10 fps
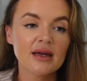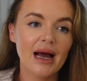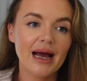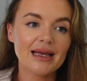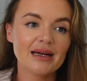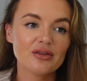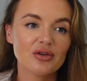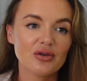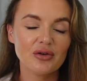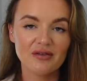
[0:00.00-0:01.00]
I had
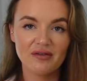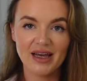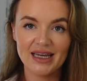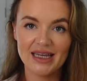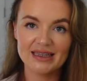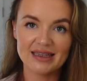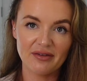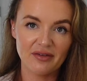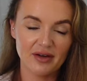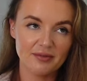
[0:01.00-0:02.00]
two very
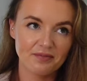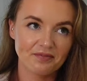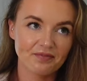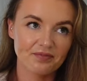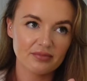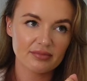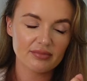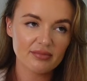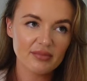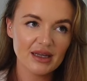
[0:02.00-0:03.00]
different
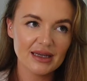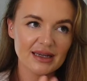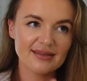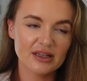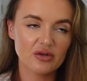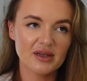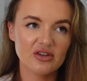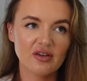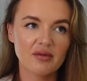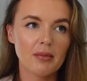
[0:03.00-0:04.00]
kind of
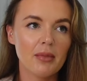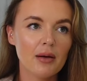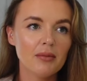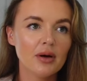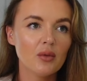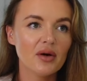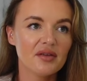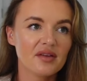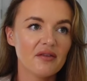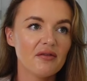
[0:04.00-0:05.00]
situations. My mum
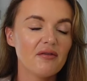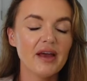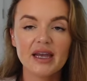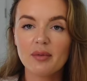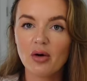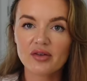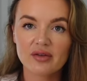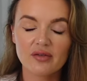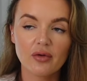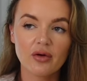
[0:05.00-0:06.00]
was very
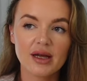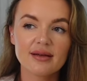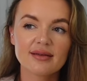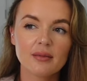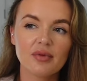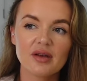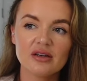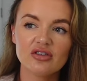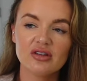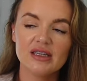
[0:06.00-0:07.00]
positive on it, something
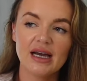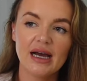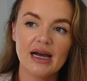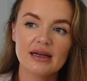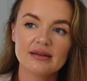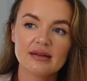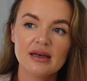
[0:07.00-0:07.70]
that she had